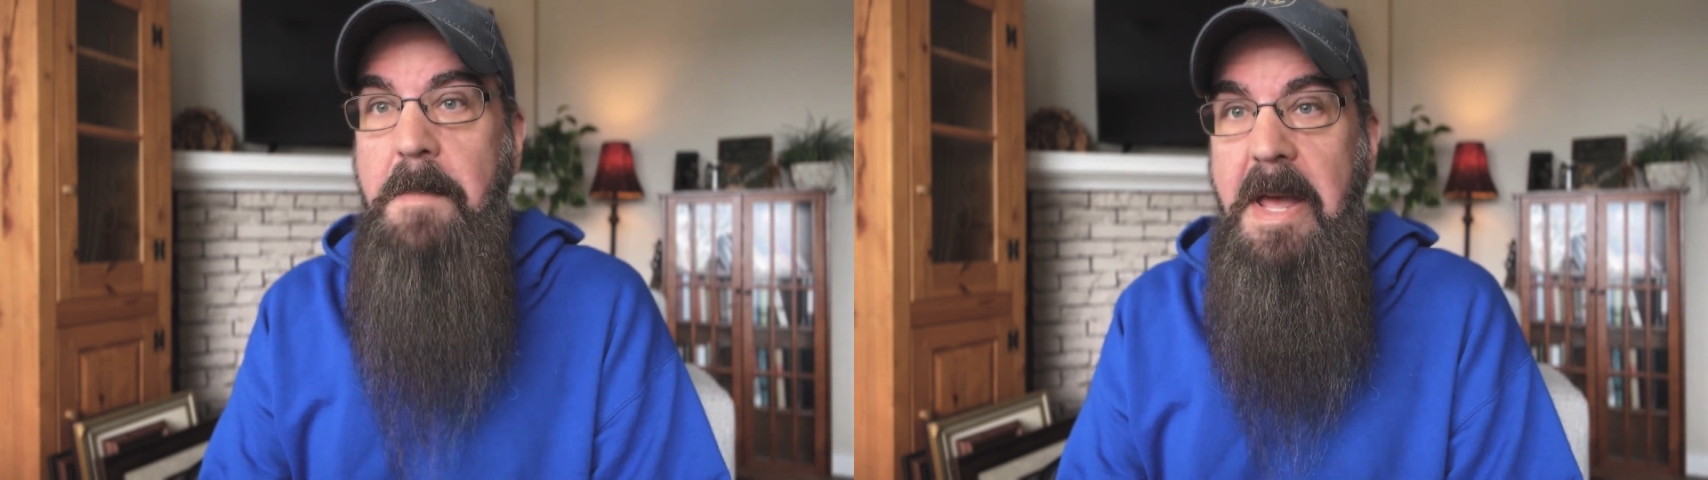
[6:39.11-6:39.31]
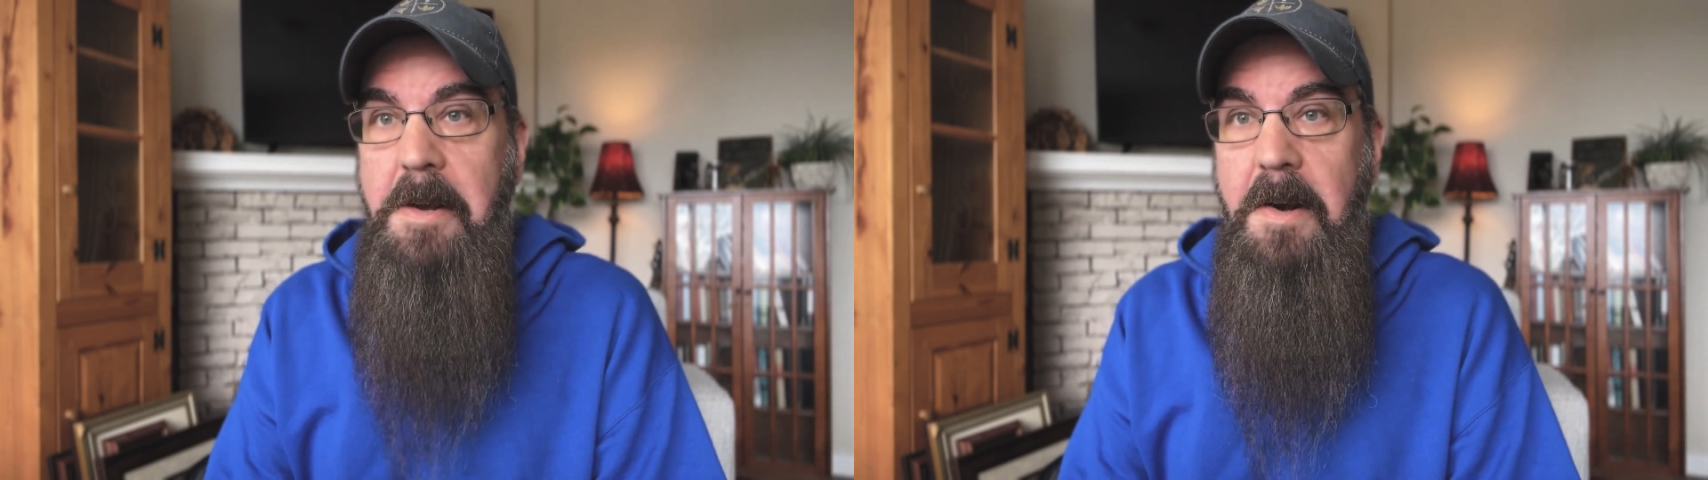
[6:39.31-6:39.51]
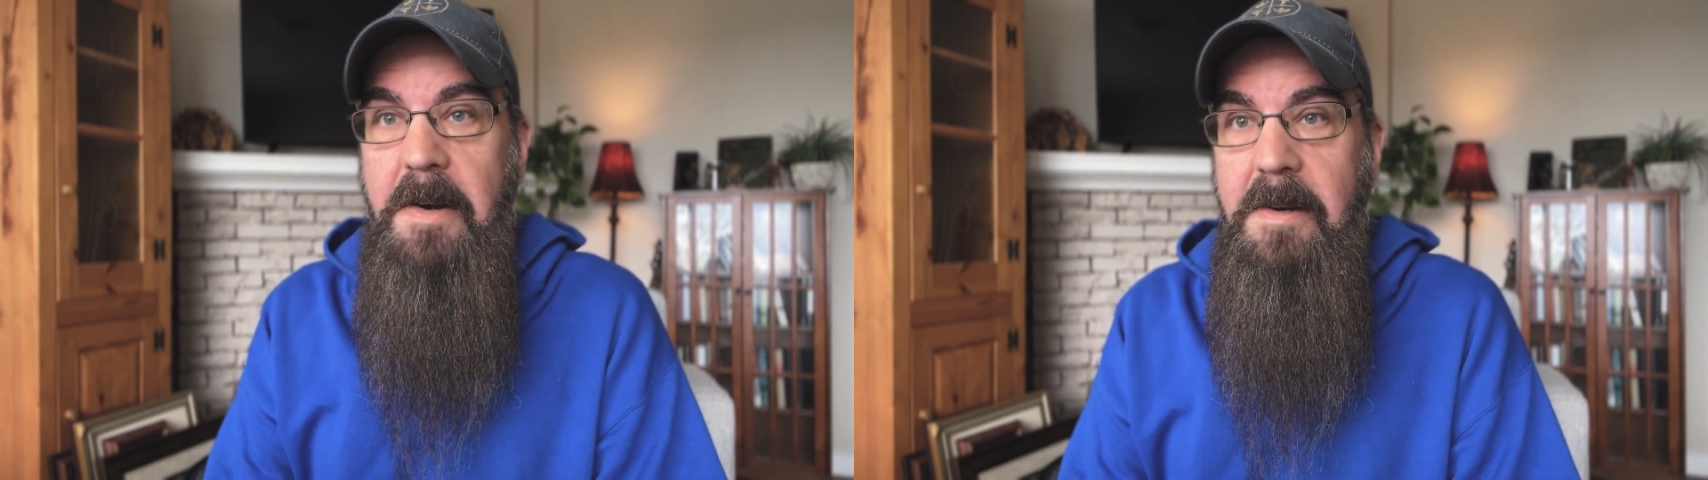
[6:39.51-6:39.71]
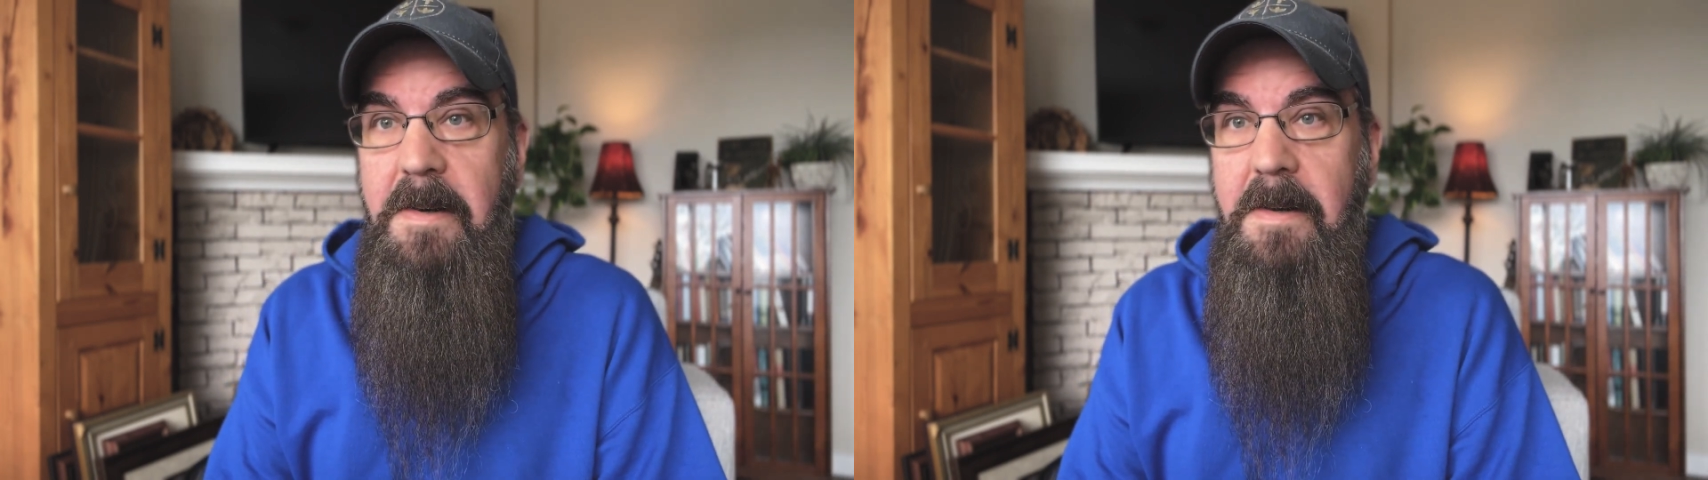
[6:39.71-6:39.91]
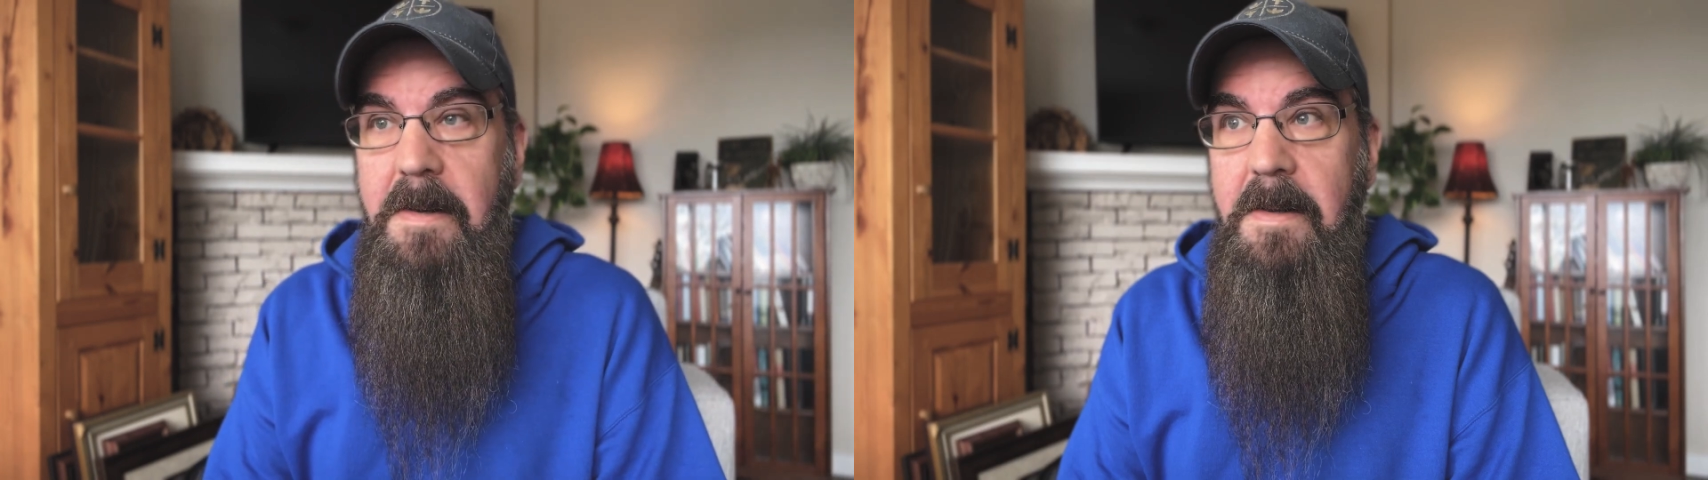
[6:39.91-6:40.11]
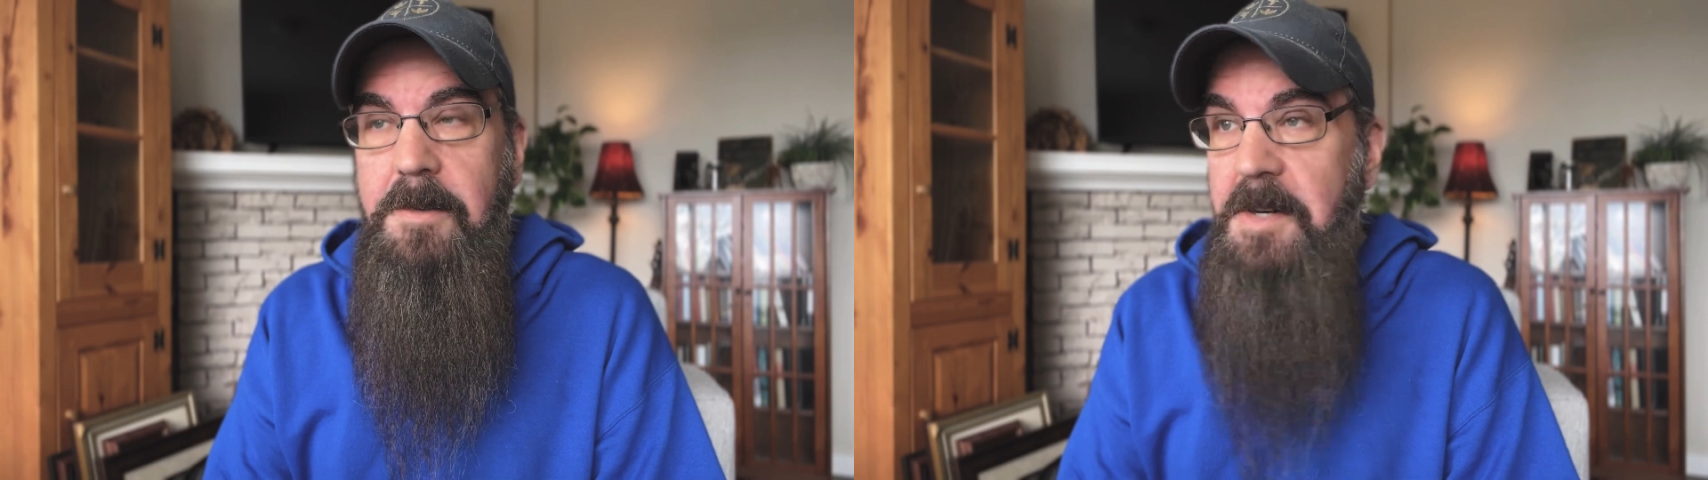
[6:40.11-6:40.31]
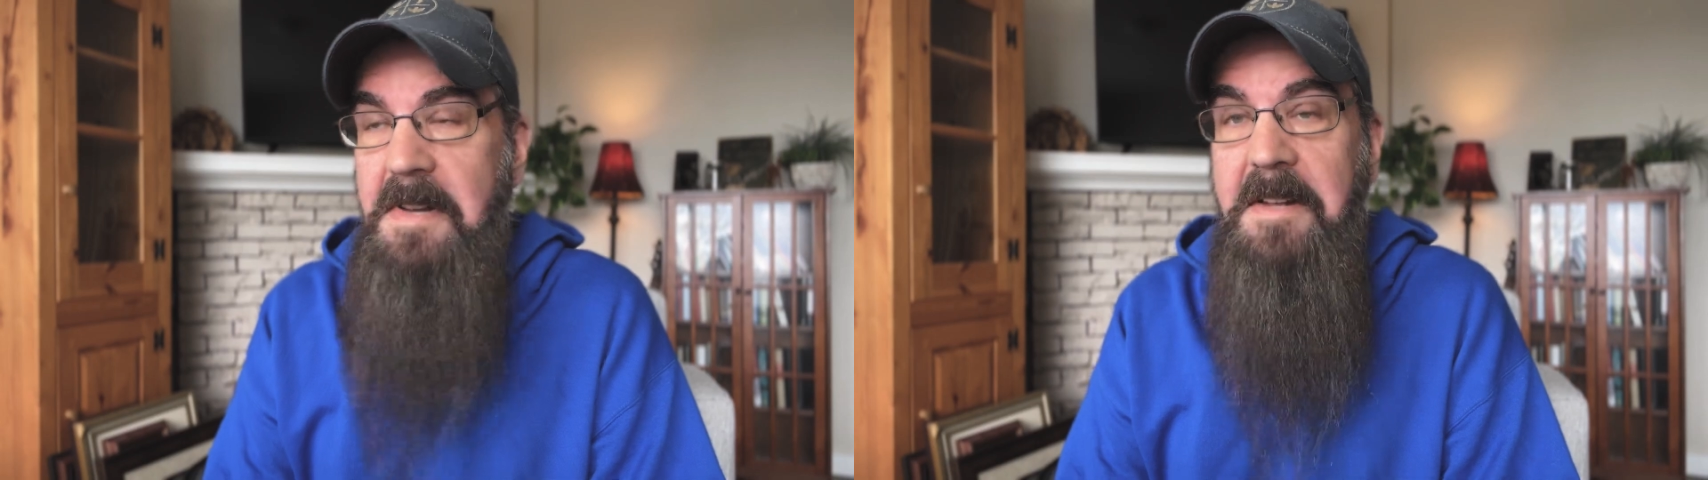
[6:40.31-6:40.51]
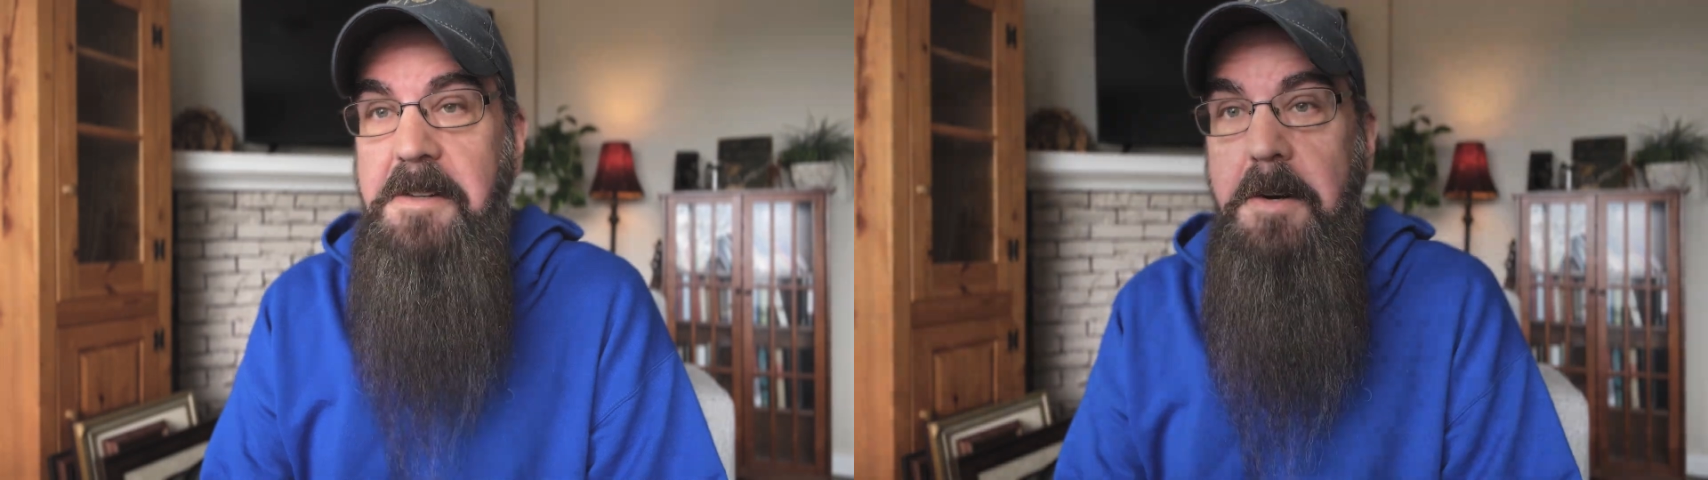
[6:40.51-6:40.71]
maker,
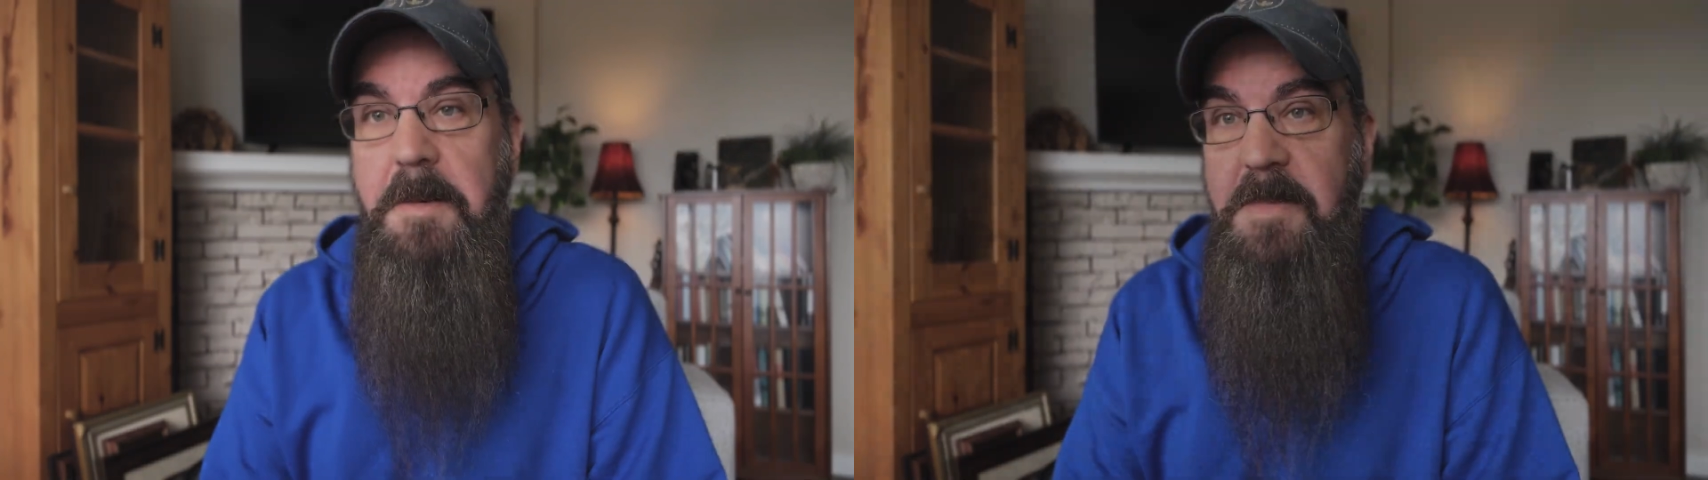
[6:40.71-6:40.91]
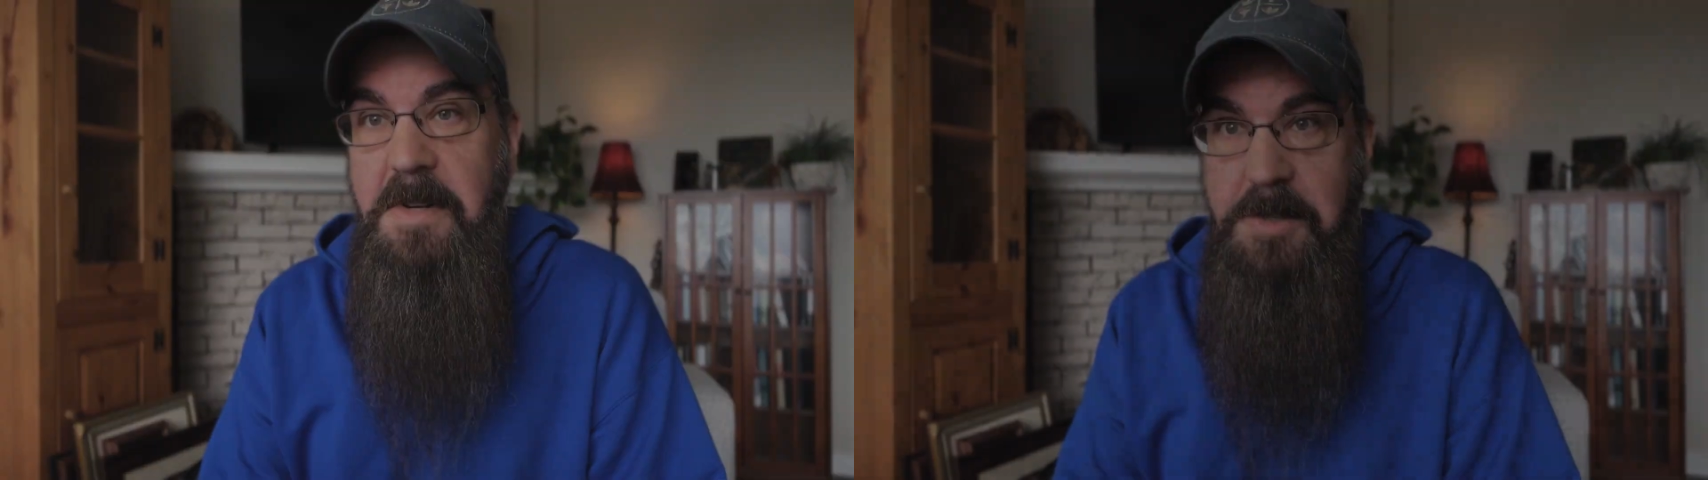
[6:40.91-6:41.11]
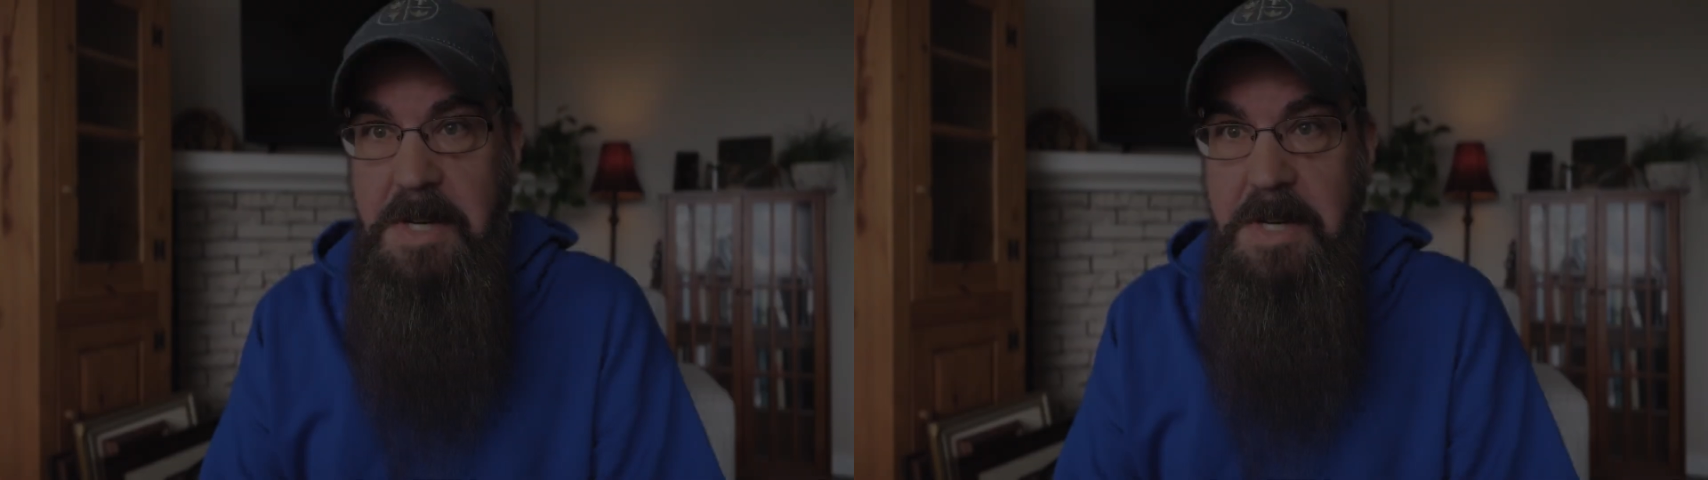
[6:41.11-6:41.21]
just like circumcision